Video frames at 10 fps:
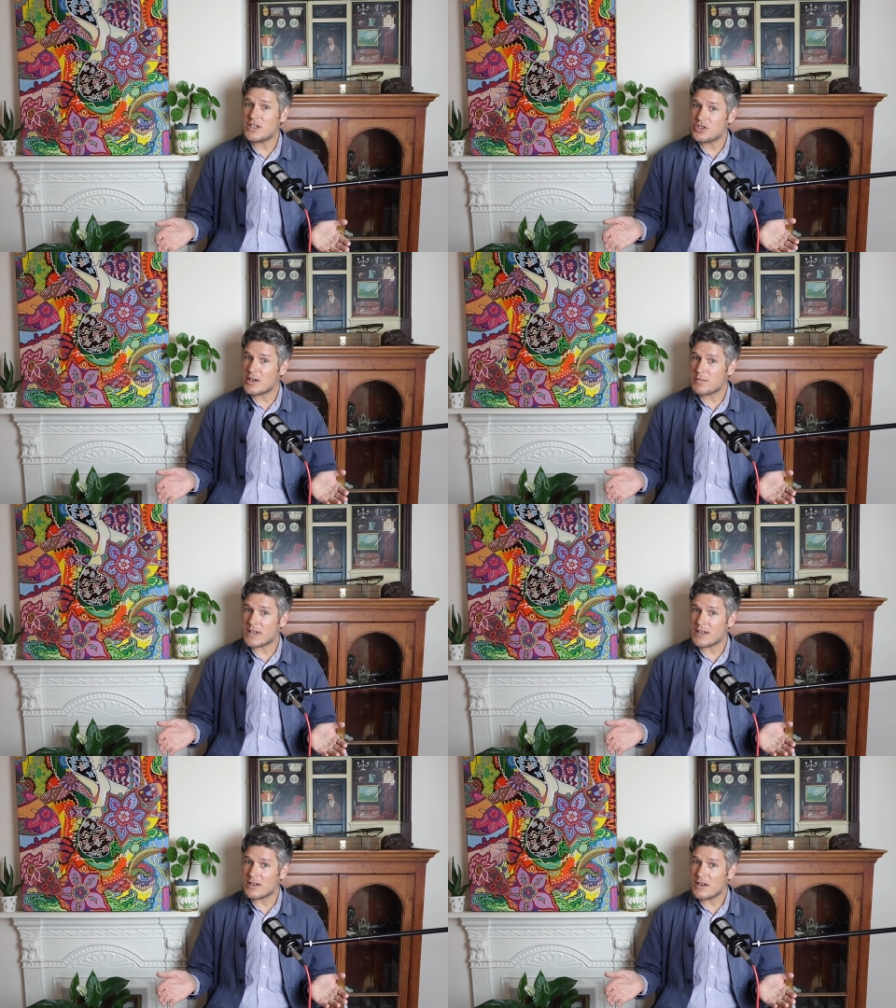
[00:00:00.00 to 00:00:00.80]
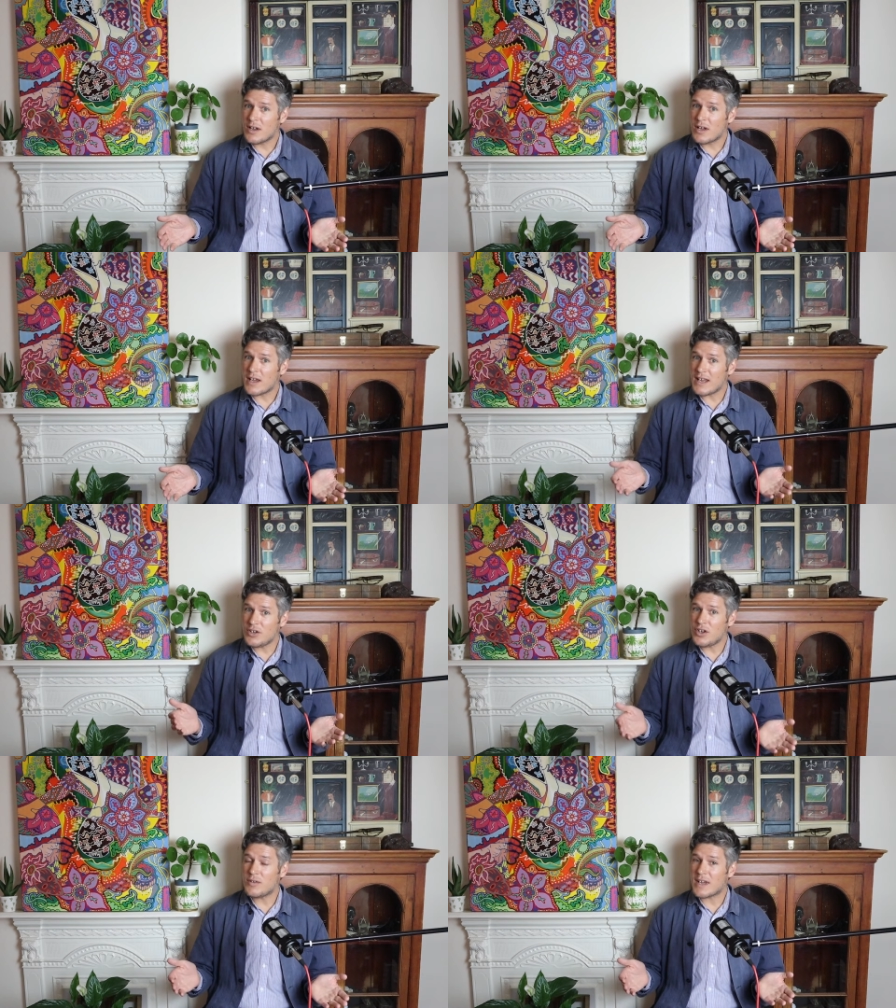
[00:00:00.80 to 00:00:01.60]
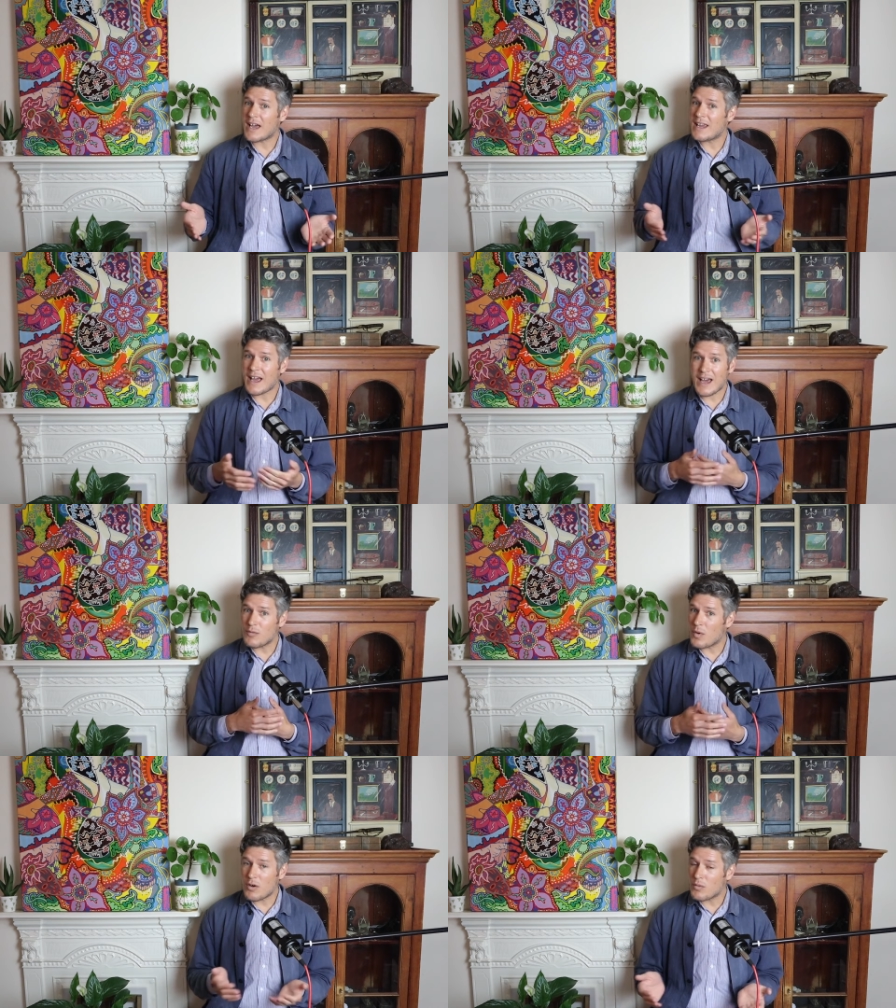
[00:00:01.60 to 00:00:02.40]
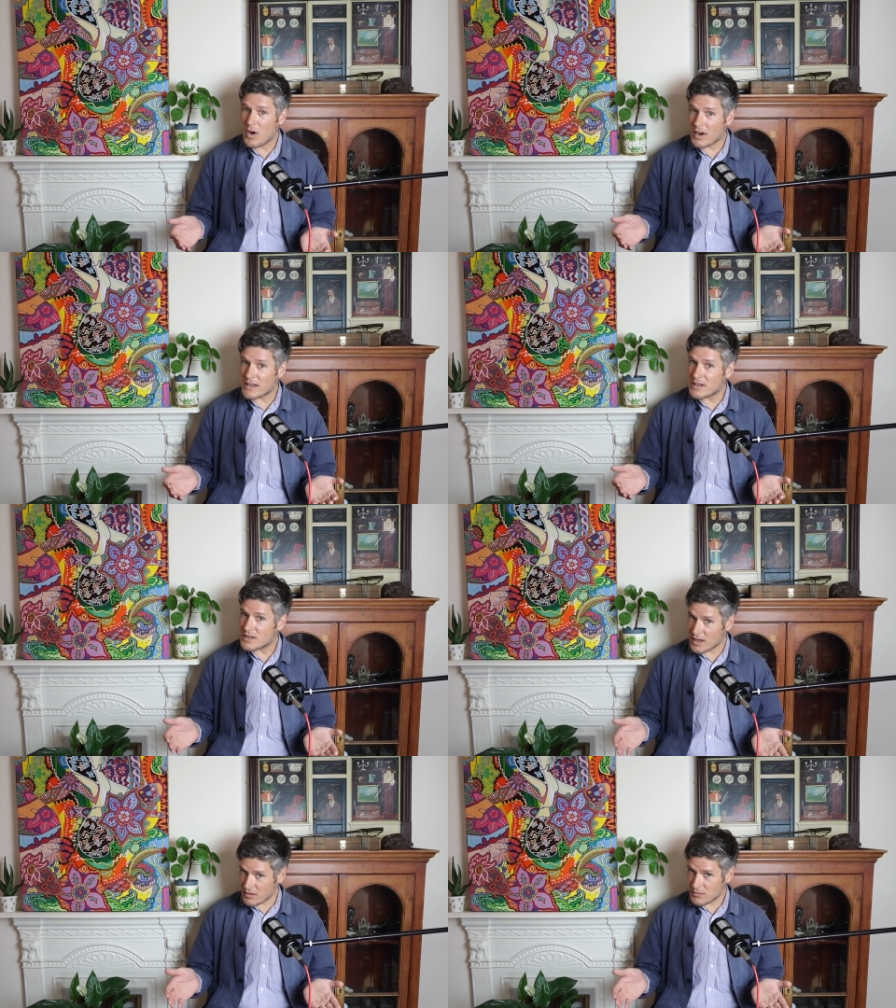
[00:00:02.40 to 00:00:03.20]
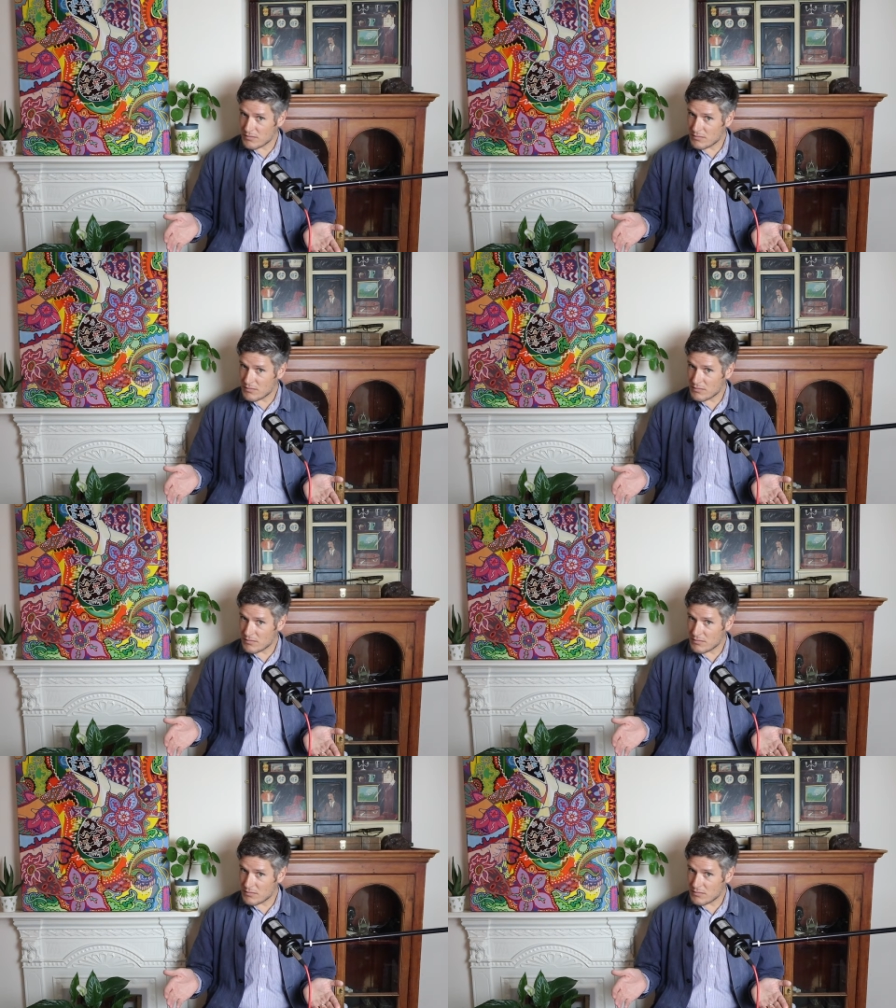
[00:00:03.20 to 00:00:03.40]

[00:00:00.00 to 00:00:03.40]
shipping in UK and worldwide, so